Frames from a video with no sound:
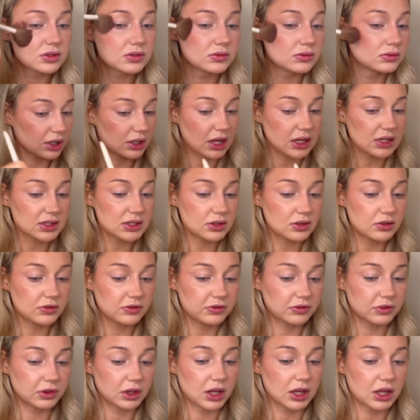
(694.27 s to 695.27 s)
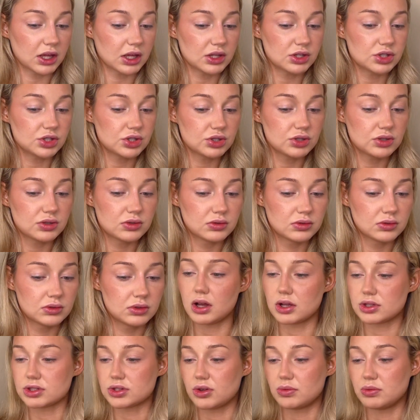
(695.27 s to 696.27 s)
A nice little flush.
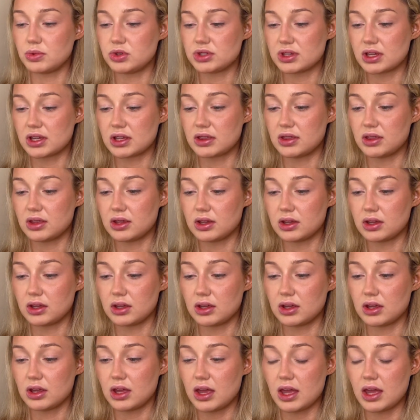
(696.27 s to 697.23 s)
Also, I'm using the